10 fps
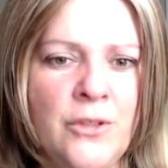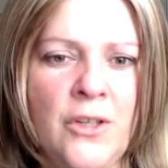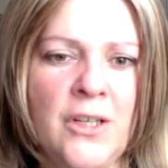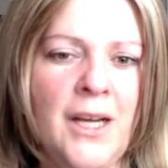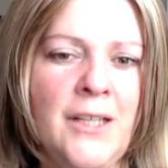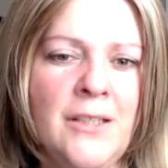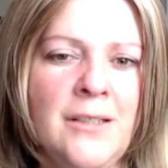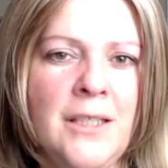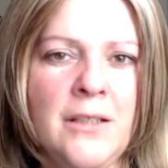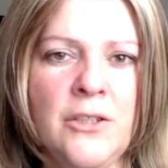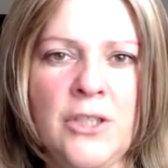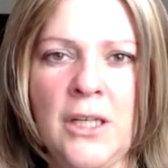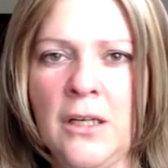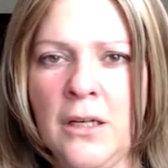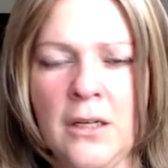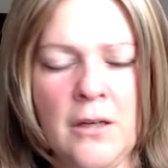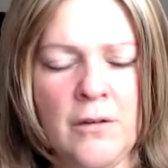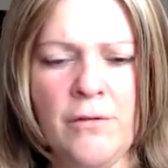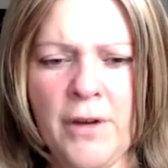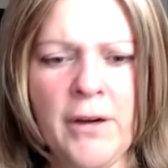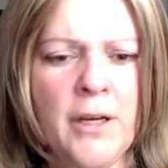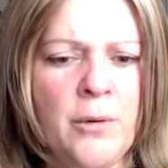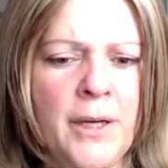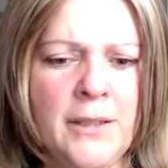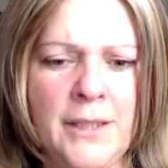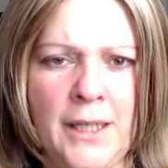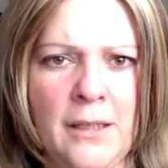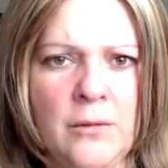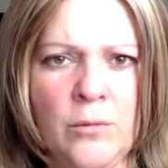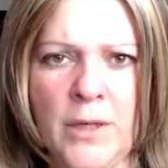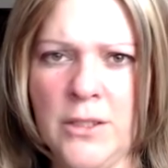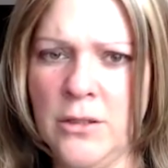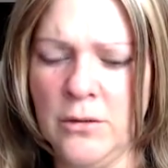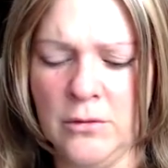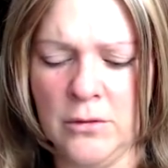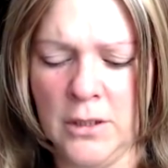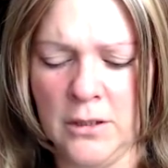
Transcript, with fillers: I just think that she very quickly went to a,